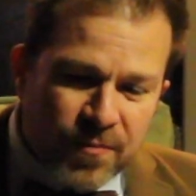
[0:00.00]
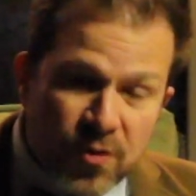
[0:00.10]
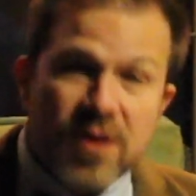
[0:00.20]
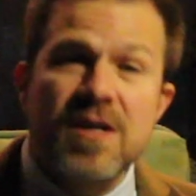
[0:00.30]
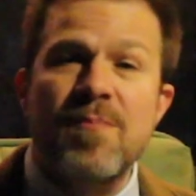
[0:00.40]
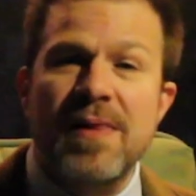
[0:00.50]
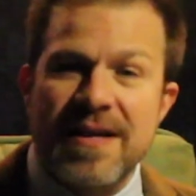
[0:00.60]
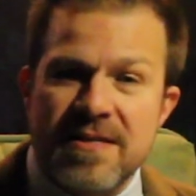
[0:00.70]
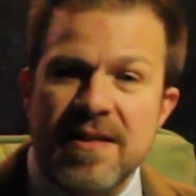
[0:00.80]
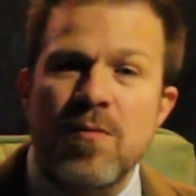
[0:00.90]
good
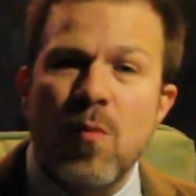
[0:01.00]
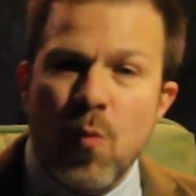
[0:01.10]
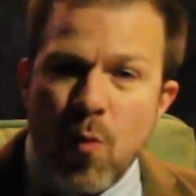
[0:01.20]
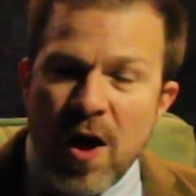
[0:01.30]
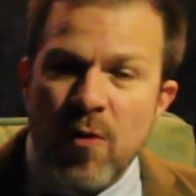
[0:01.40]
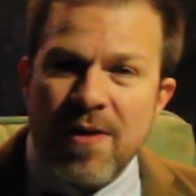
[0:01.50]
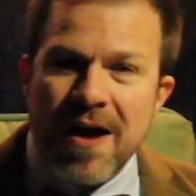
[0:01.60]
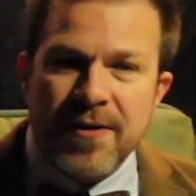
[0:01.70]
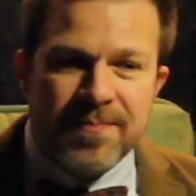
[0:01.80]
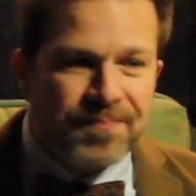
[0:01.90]
complexity,
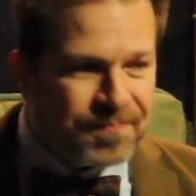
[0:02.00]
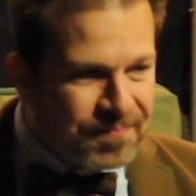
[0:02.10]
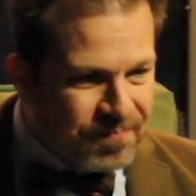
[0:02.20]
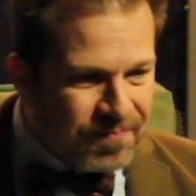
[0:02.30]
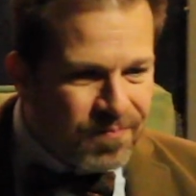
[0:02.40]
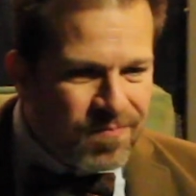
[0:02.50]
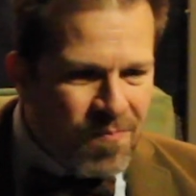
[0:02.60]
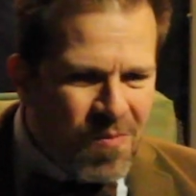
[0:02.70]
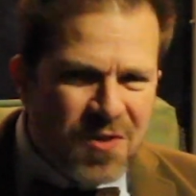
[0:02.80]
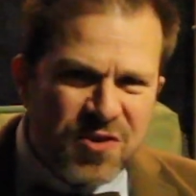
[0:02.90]
well-rounded.
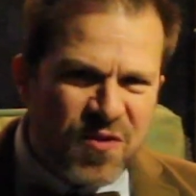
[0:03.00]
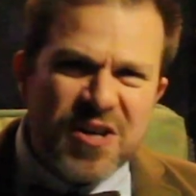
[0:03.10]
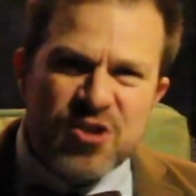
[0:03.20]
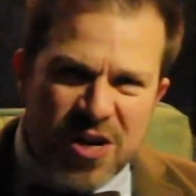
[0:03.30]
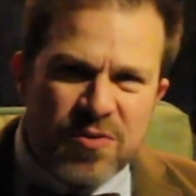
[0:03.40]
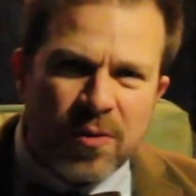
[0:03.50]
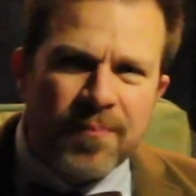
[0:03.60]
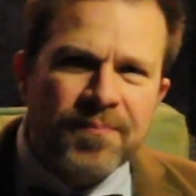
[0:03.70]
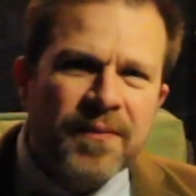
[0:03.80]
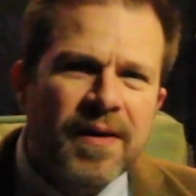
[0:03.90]
It's very gentle,
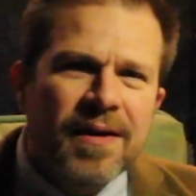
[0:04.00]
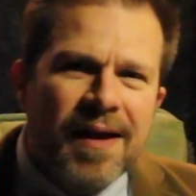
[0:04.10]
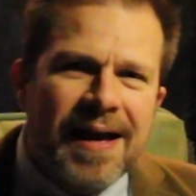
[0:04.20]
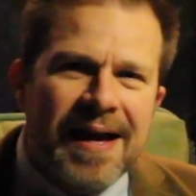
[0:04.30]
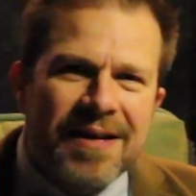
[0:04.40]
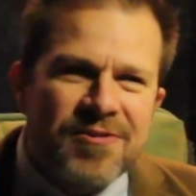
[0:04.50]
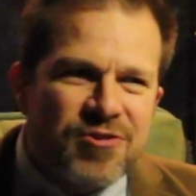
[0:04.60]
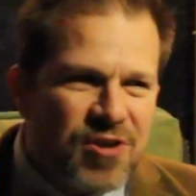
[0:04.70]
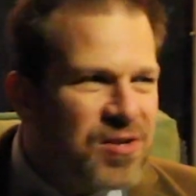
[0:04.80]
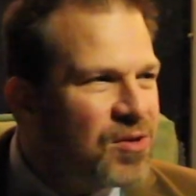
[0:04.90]
and
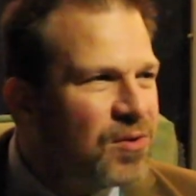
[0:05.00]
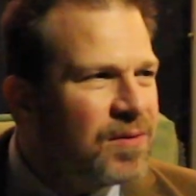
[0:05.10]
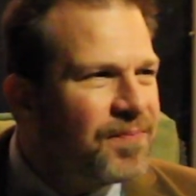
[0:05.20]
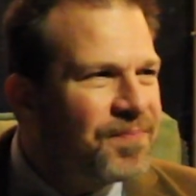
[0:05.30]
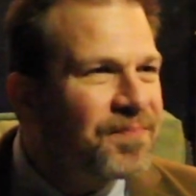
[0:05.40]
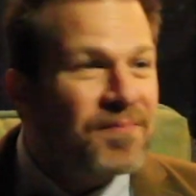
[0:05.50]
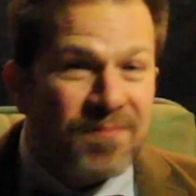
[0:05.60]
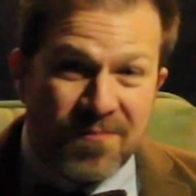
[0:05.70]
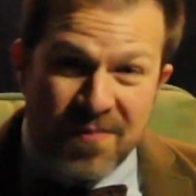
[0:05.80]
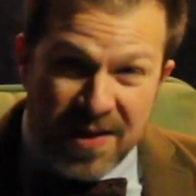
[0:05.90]
gentle.
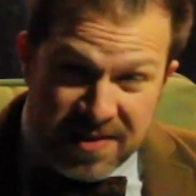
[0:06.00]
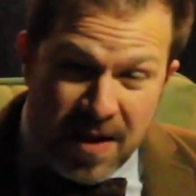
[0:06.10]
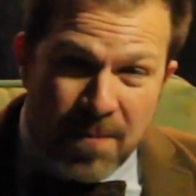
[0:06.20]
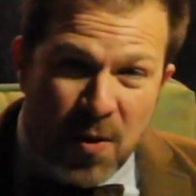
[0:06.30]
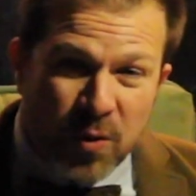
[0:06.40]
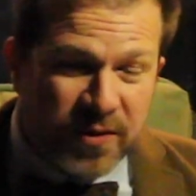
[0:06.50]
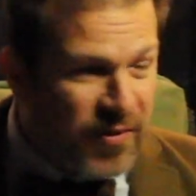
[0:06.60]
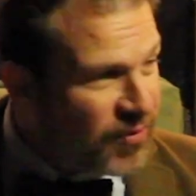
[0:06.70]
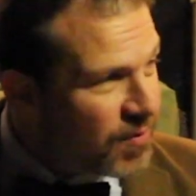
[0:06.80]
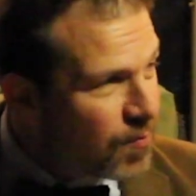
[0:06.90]
Some
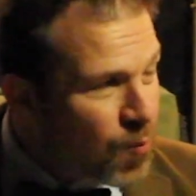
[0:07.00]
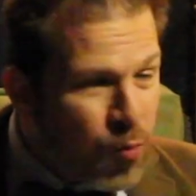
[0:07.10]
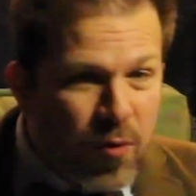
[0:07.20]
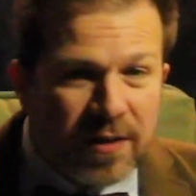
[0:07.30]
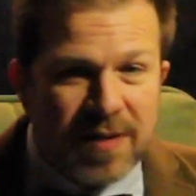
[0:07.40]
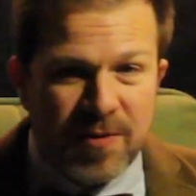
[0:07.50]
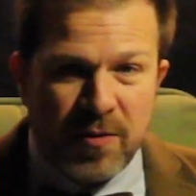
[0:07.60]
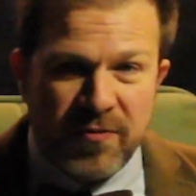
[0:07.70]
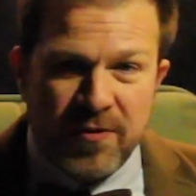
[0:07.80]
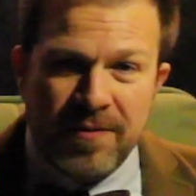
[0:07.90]
boldness, really
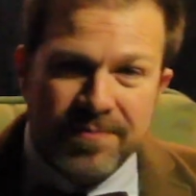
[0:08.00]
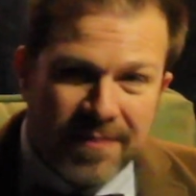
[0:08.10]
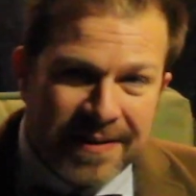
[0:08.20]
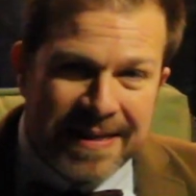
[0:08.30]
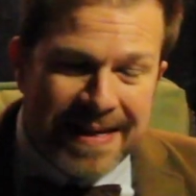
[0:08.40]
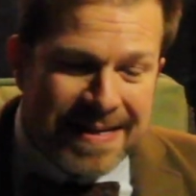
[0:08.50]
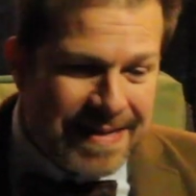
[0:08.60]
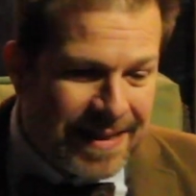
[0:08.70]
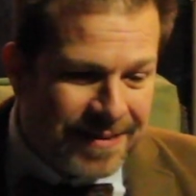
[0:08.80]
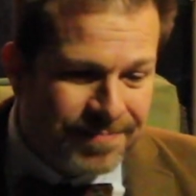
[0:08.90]
beautiful. Again,
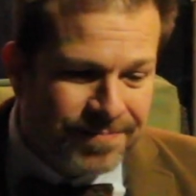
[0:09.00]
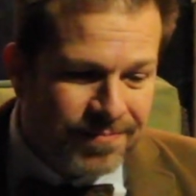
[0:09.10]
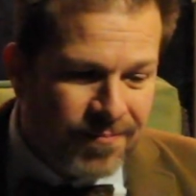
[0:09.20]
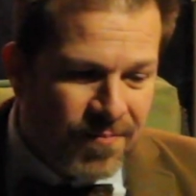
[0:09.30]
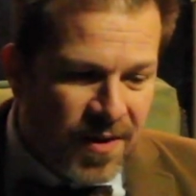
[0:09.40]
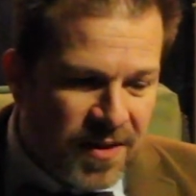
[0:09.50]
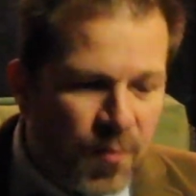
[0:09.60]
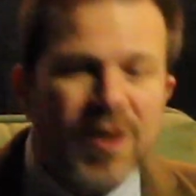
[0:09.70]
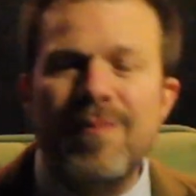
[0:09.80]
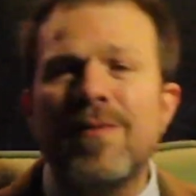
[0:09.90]
the
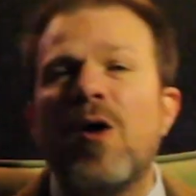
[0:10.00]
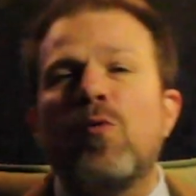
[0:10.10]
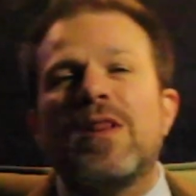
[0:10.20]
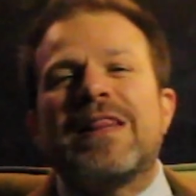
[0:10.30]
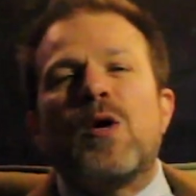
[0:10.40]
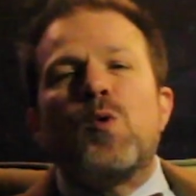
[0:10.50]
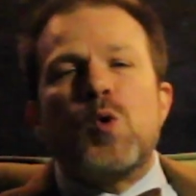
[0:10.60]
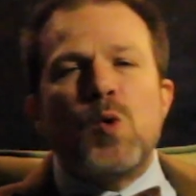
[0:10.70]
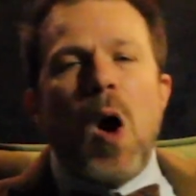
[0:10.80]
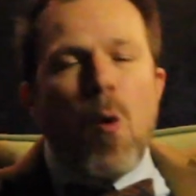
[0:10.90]
William
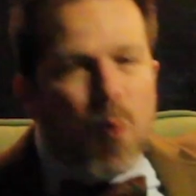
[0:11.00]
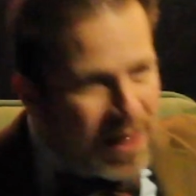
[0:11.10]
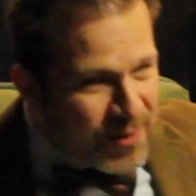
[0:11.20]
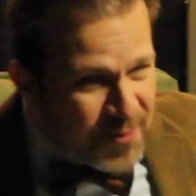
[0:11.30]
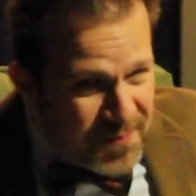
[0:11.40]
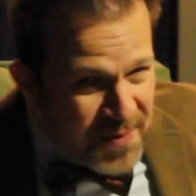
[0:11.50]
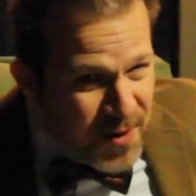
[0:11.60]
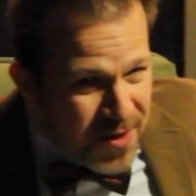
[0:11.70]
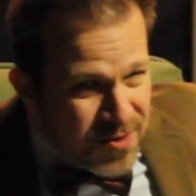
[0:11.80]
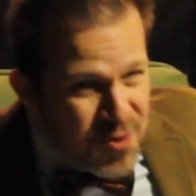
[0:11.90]
Larue Weller
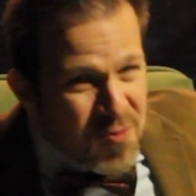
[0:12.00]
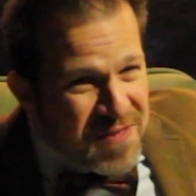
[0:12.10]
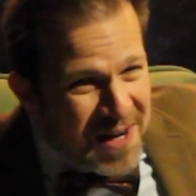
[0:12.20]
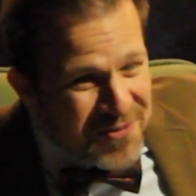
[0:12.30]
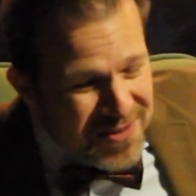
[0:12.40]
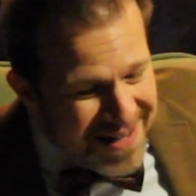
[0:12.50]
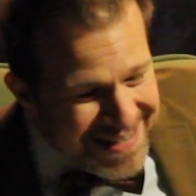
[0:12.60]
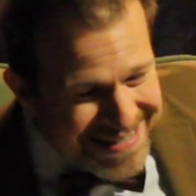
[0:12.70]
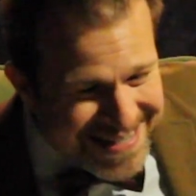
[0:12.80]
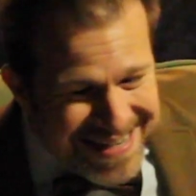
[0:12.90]

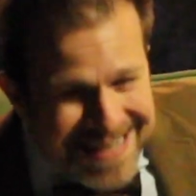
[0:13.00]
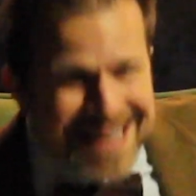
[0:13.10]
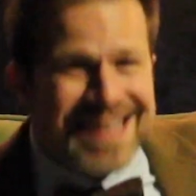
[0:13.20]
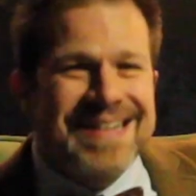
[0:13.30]
2019